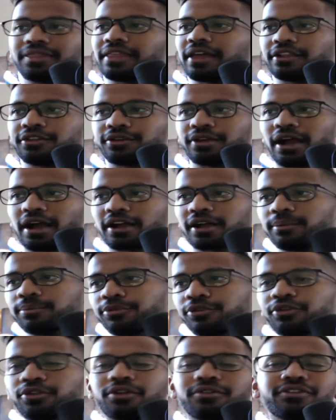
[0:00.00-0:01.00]
Then you got
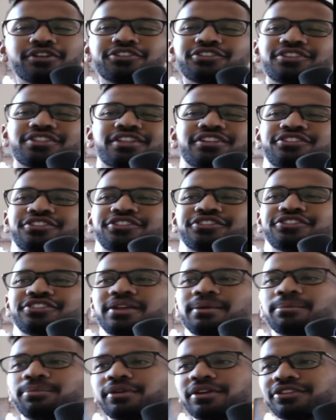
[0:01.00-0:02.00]
computer vision. This is
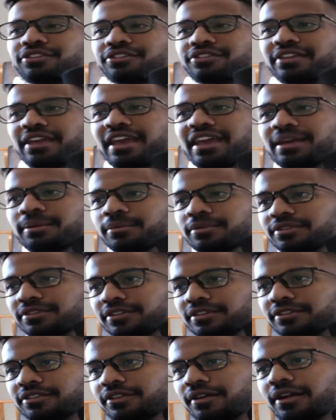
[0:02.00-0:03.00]
simply just aim
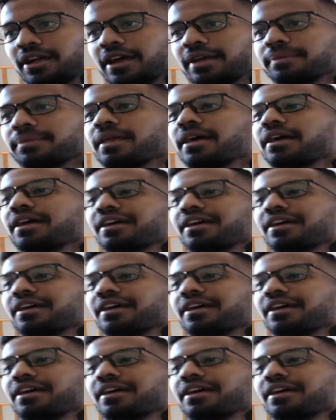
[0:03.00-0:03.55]
assist, all right?